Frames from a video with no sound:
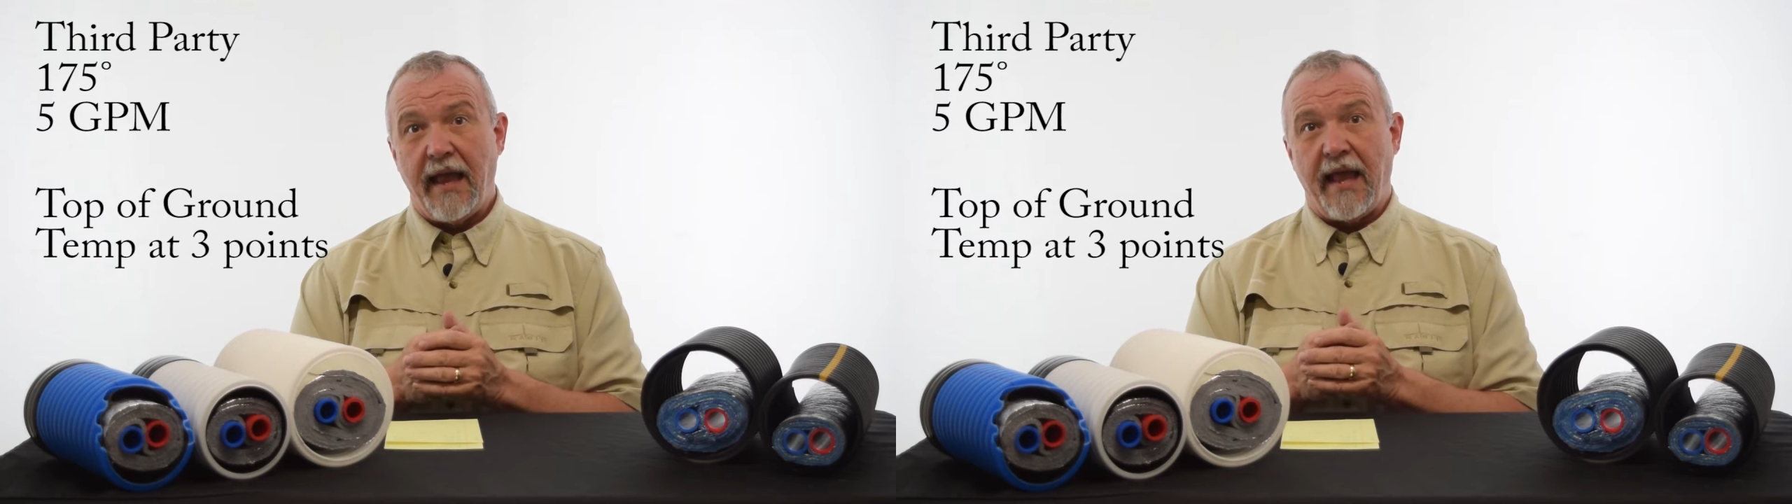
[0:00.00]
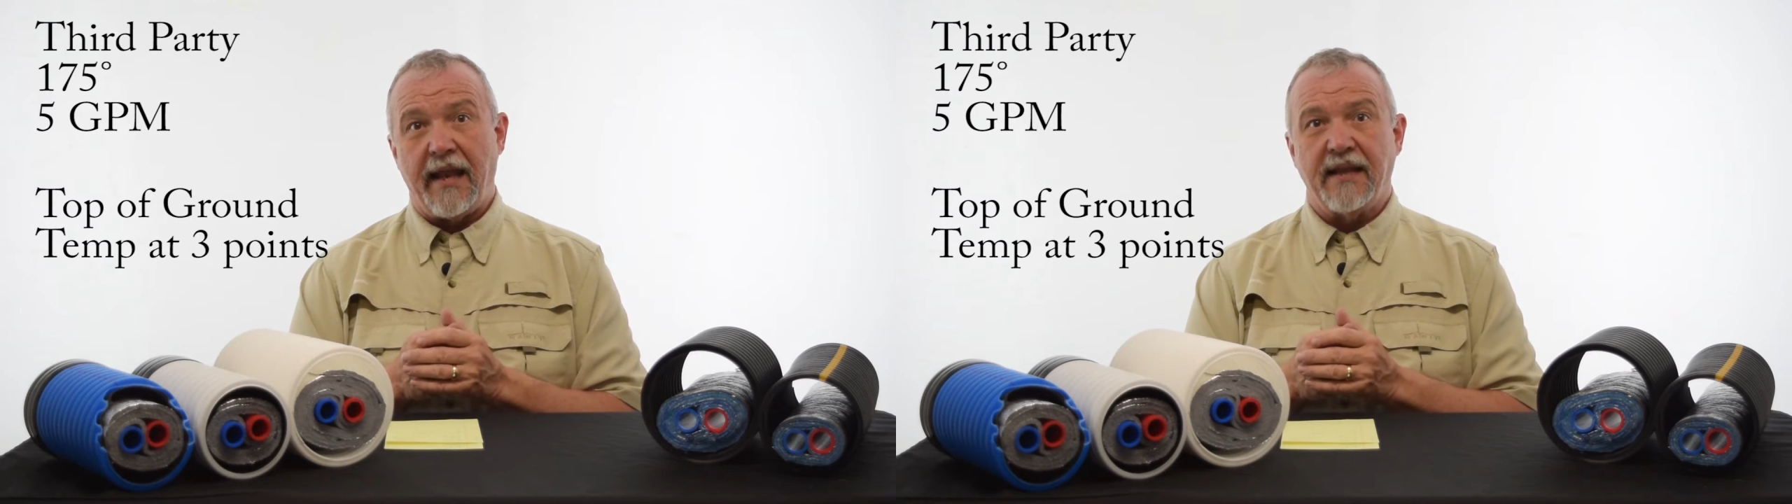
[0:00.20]

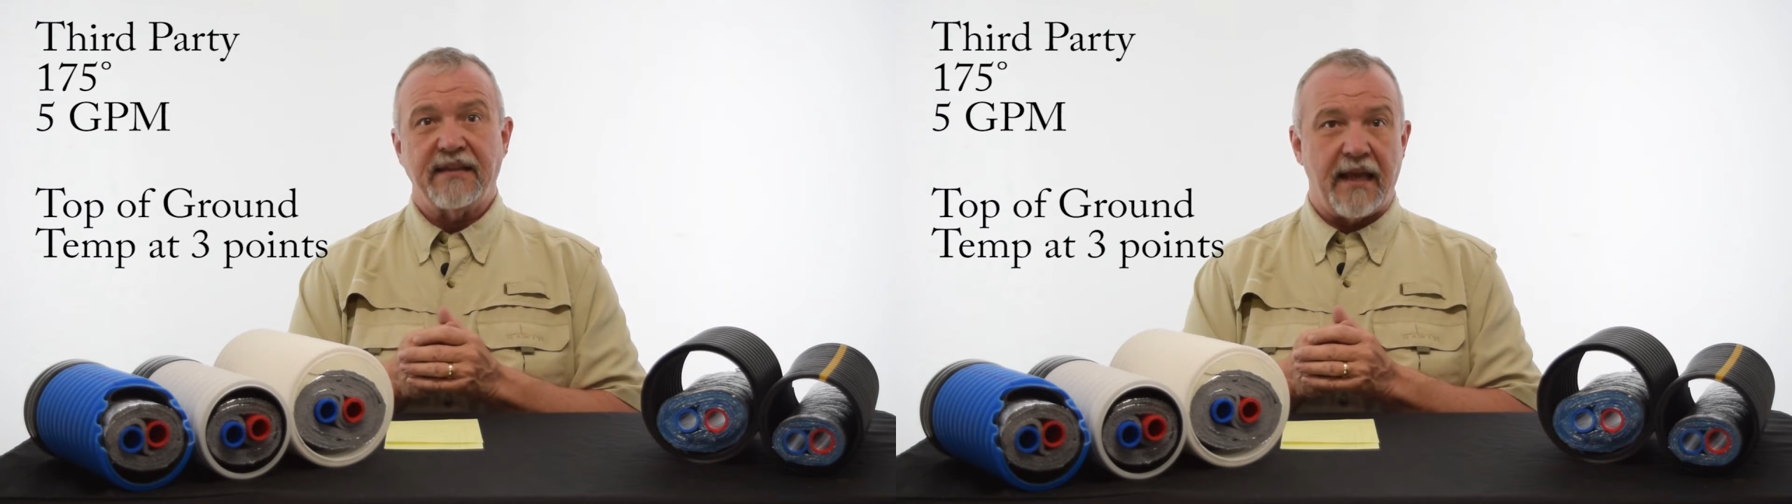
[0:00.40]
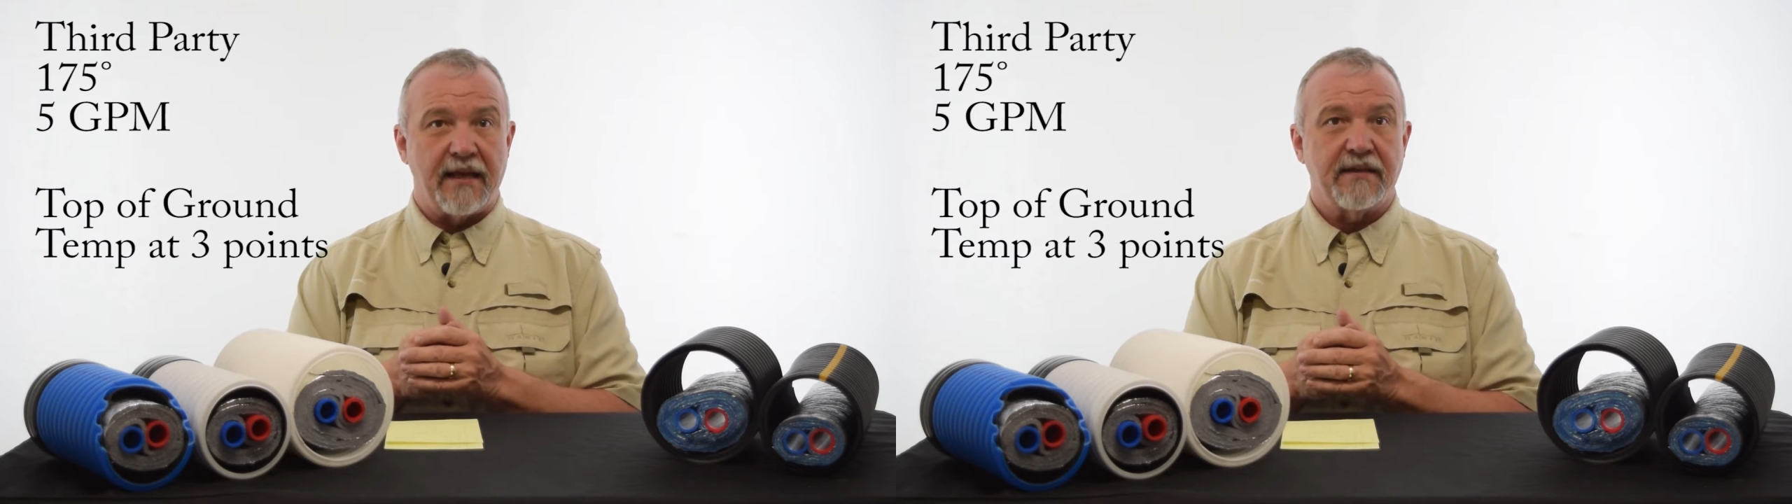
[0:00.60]
and at the
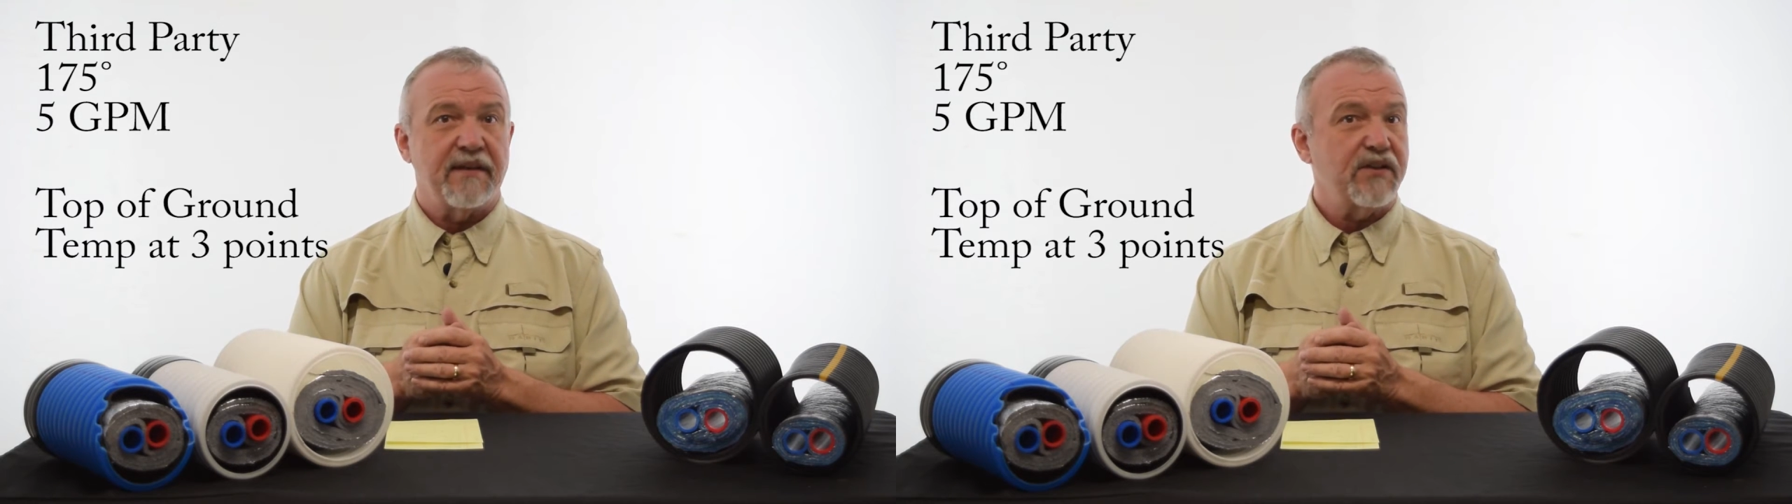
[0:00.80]
end of the